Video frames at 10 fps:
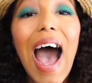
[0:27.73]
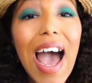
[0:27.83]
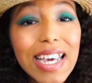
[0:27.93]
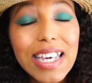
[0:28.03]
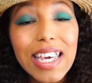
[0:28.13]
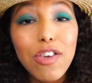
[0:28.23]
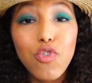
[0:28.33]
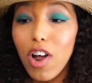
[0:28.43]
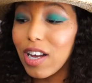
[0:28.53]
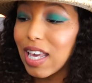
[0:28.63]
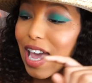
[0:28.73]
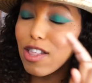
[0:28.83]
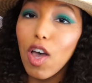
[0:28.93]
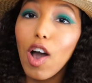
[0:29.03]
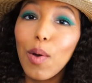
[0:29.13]
I can get drunk and
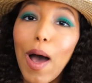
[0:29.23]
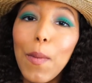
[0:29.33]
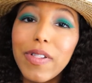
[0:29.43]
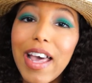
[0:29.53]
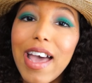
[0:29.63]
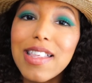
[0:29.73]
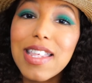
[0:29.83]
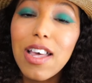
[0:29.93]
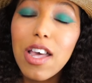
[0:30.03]
talk about plants.